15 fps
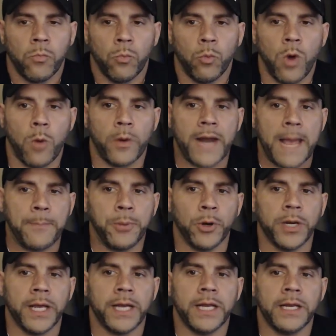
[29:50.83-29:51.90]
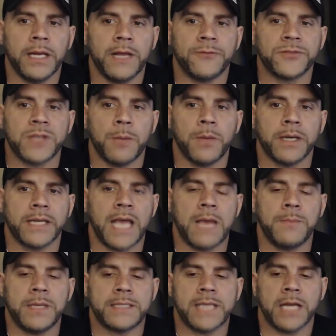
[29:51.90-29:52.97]
What would I put in it if someone
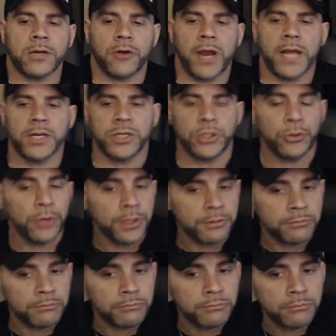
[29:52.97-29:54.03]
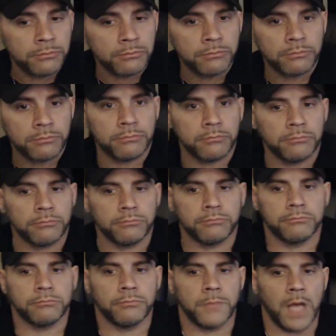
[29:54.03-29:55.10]
gave me ten grand to do it?
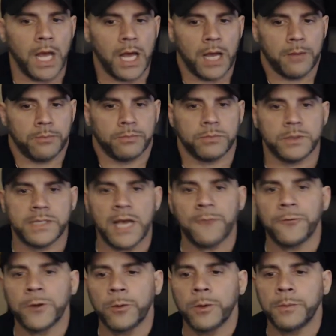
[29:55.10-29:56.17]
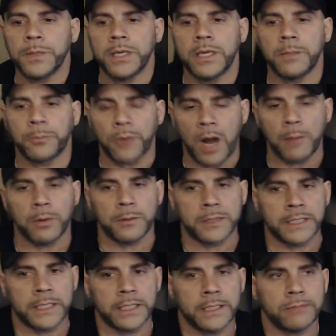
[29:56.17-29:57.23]
Uh, definitely would be
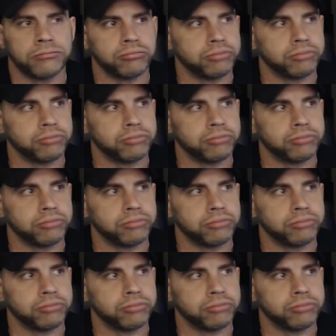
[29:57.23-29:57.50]
probably.